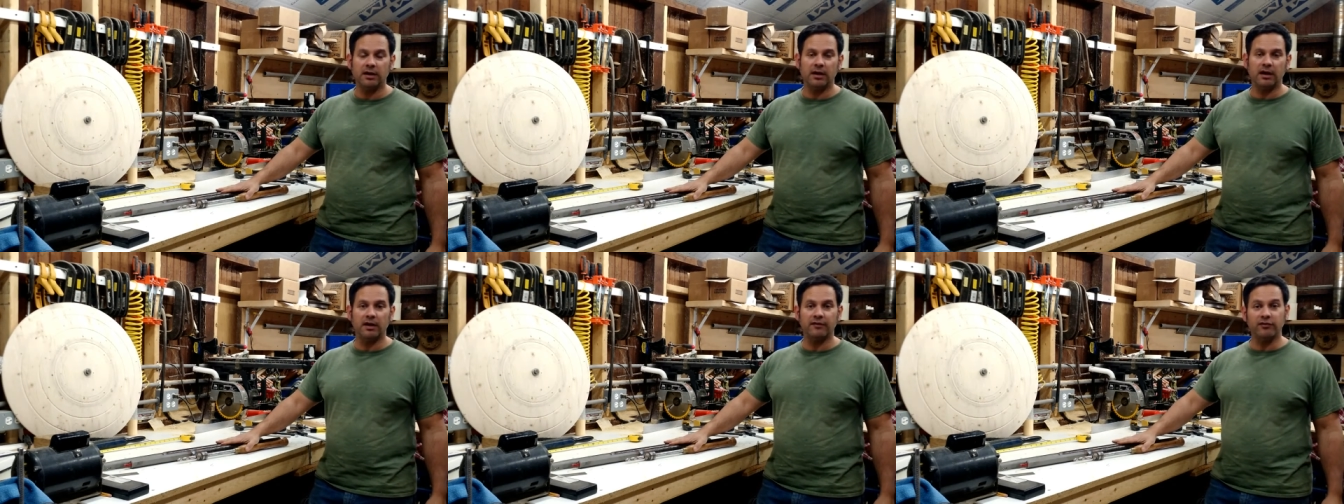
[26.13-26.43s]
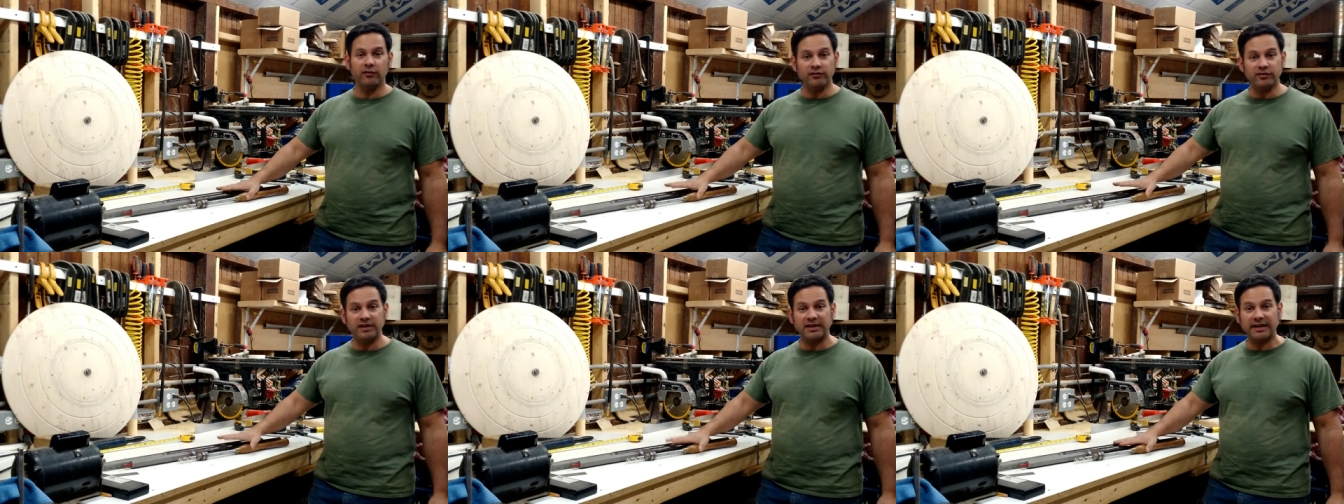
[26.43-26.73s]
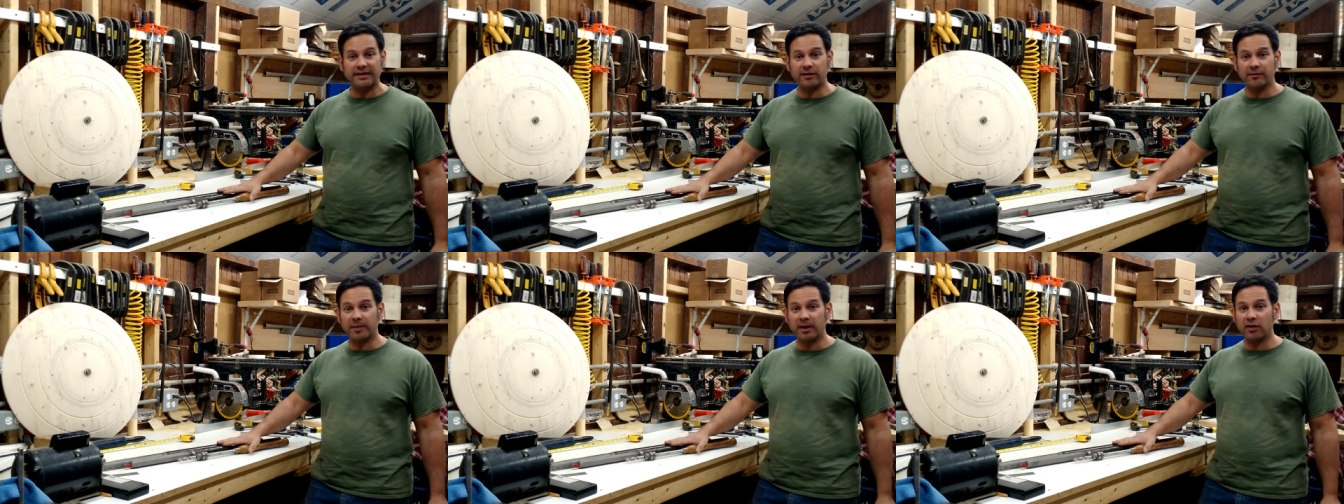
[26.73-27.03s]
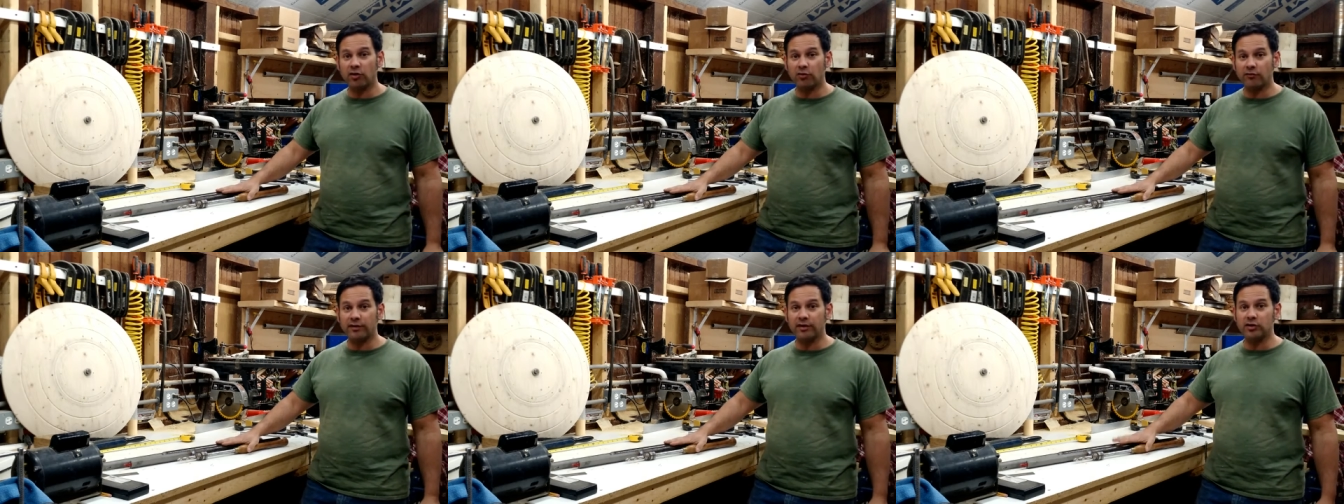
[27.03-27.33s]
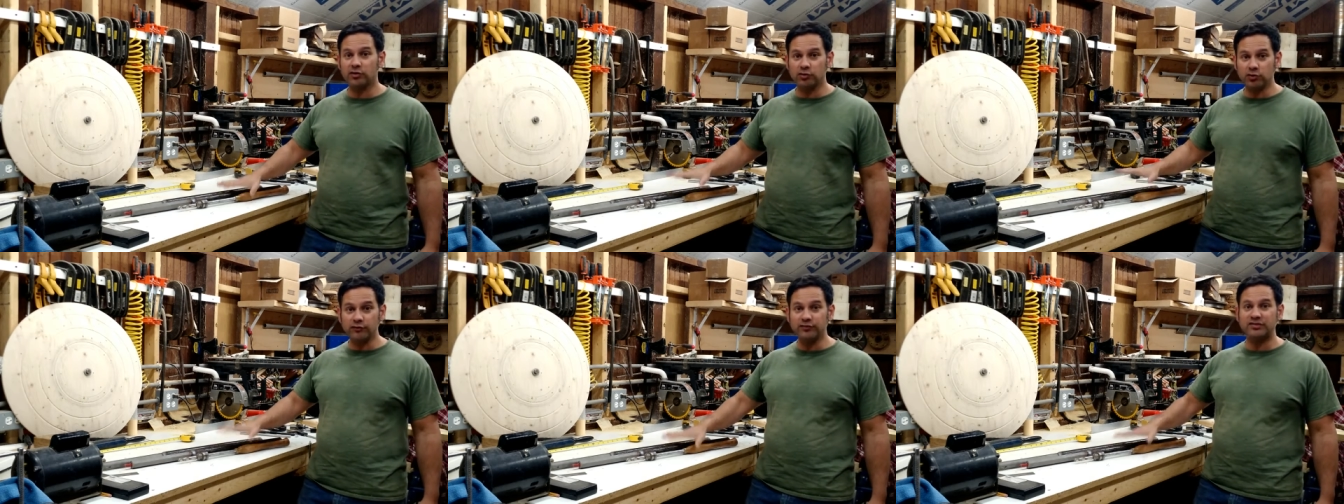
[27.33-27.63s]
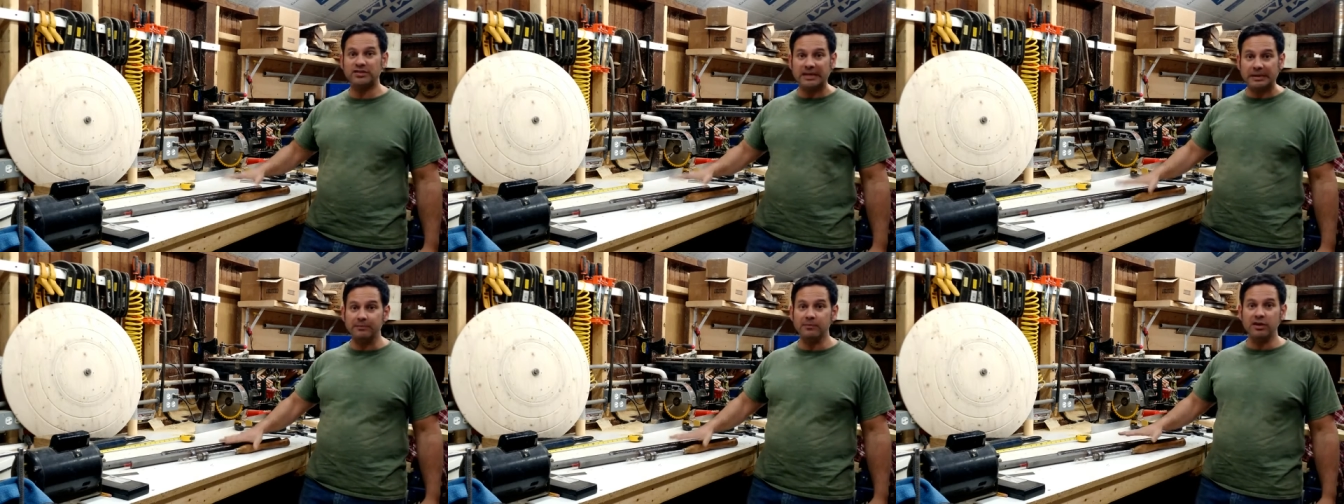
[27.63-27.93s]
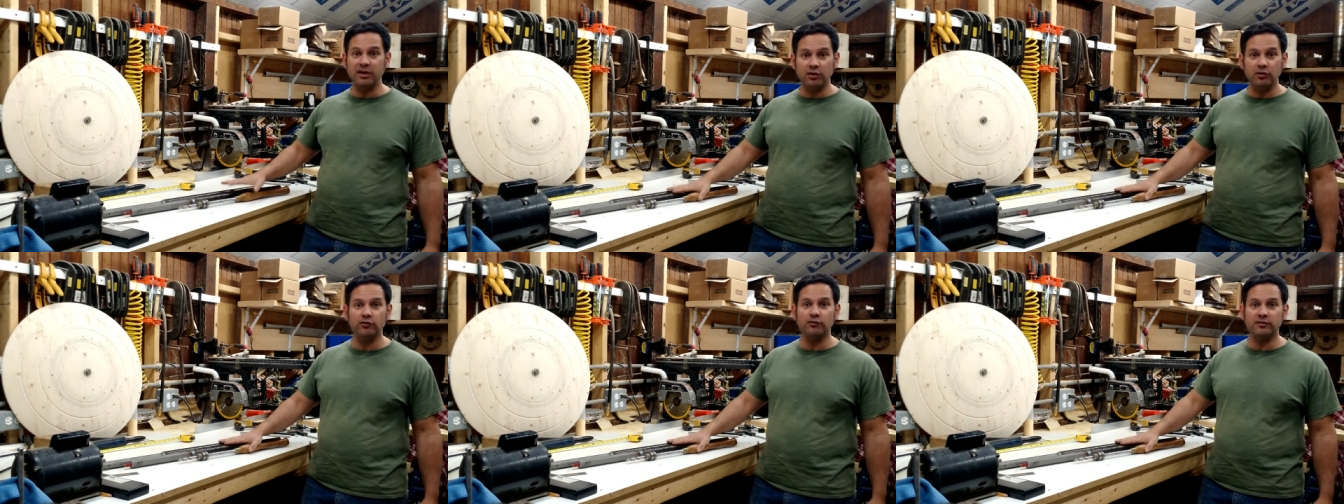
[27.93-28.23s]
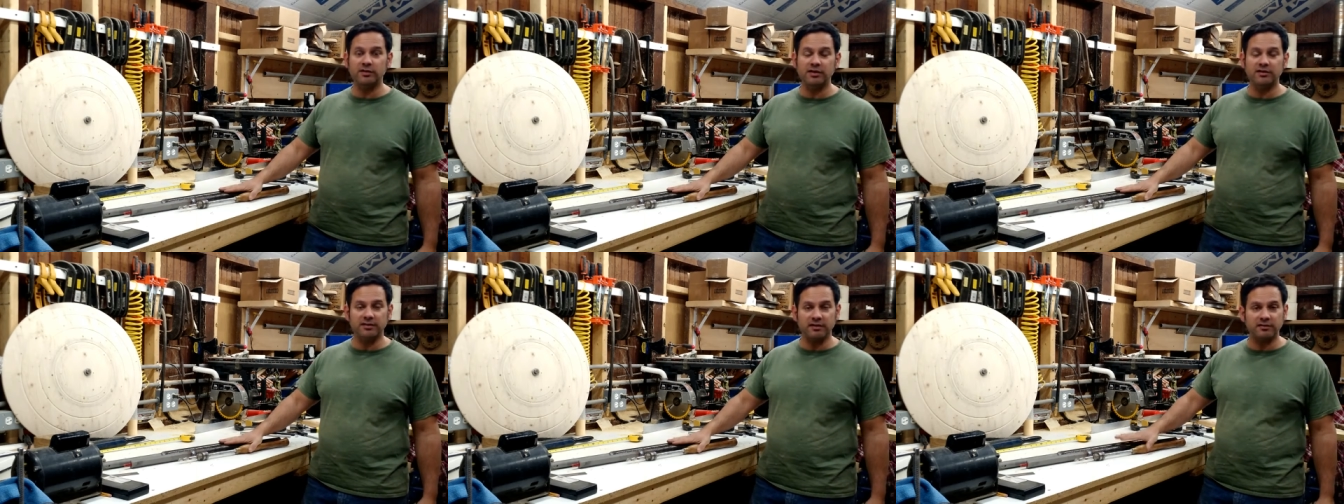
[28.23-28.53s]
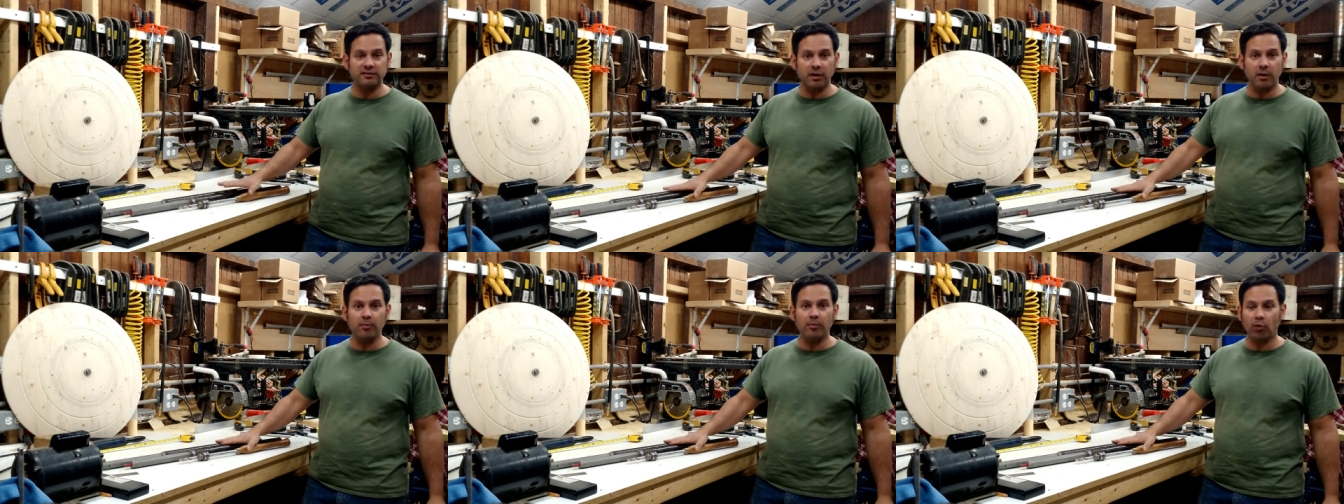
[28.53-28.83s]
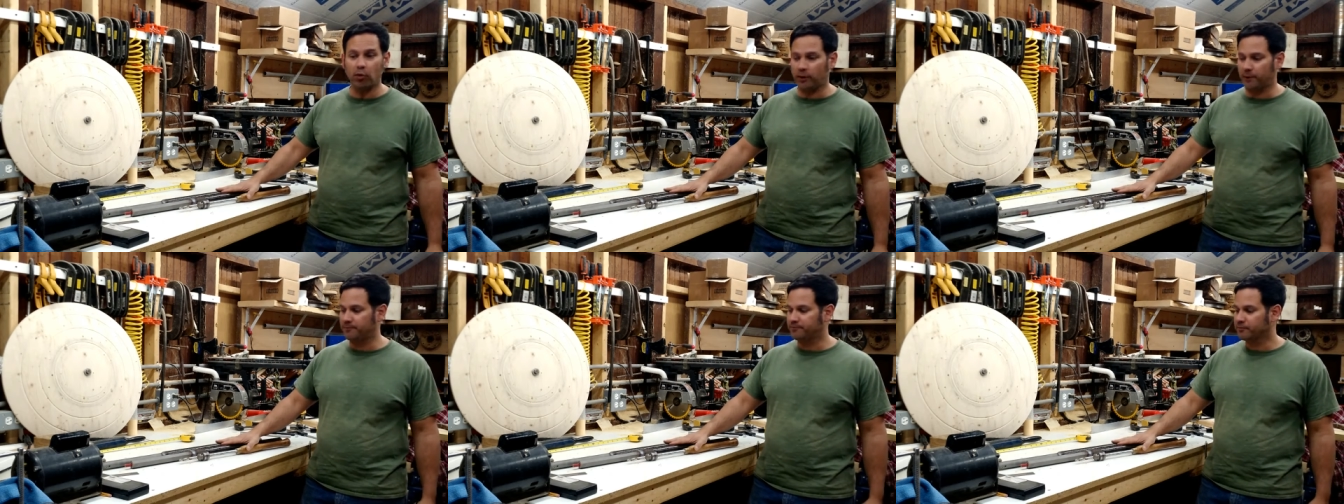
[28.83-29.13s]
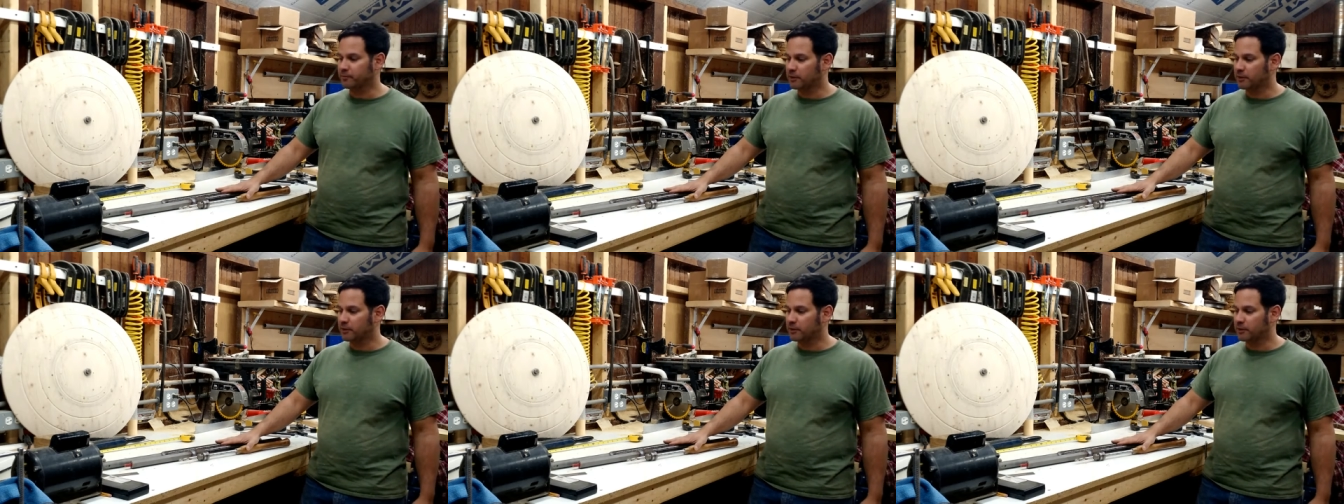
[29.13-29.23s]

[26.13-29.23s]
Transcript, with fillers: If you've seen any of my other videos, you've seen me use these at some point.